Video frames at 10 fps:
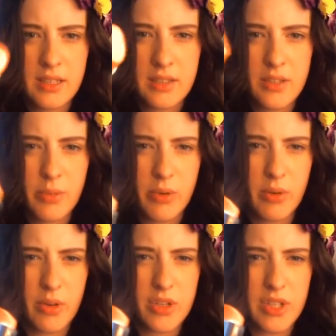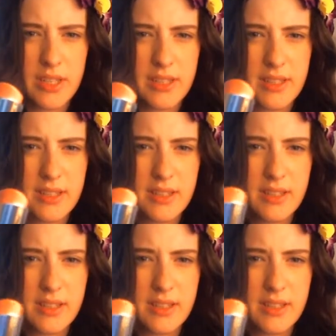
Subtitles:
super gorgeous,